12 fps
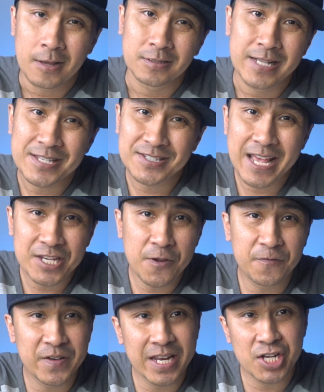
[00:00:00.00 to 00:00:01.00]
Let's say you
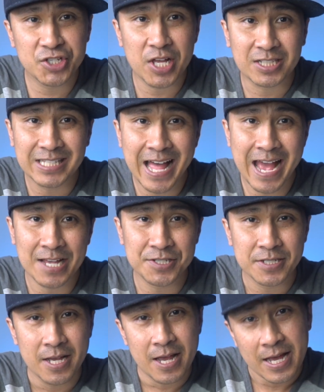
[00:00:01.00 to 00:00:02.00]
finish the class.
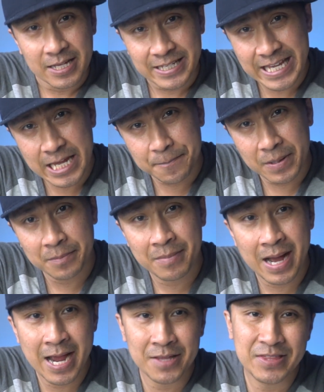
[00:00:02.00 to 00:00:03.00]
Keep in
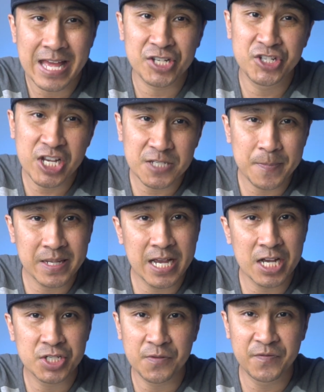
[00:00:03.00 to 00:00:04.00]
mind that just
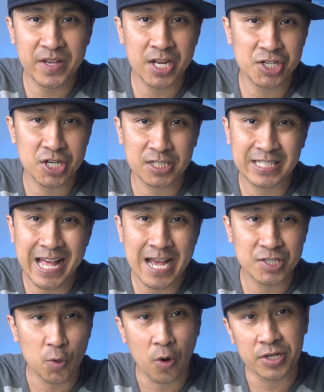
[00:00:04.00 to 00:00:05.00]
because you finish a
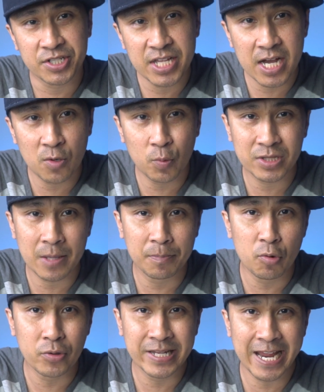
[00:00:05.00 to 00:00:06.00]
class or are done with the
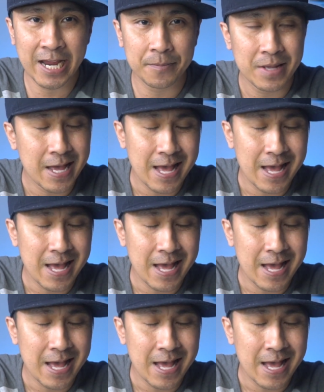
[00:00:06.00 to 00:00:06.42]
boot camp,